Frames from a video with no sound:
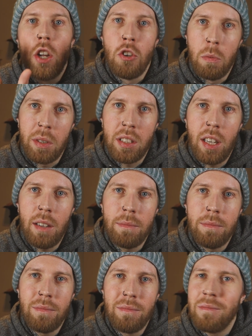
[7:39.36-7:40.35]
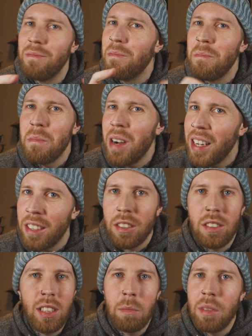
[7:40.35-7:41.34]
Number 10. Might not
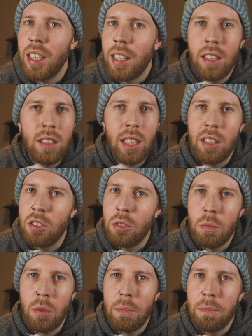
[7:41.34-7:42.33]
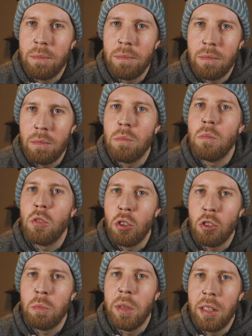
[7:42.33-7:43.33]
seem like an essential one.
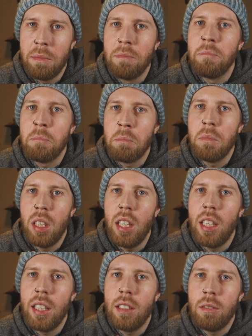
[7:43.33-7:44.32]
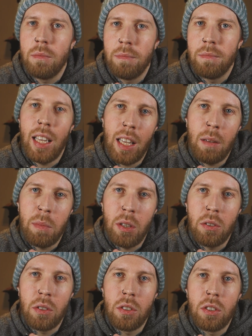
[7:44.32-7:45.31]
Trust me, it is.
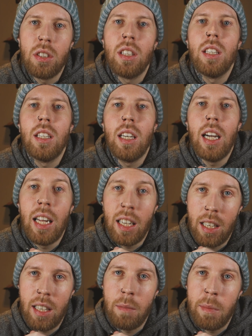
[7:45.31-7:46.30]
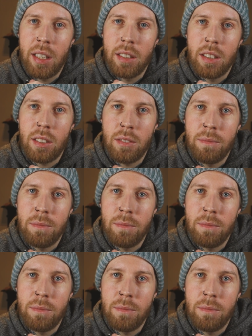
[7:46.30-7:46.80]
Earplugs and an eye mask.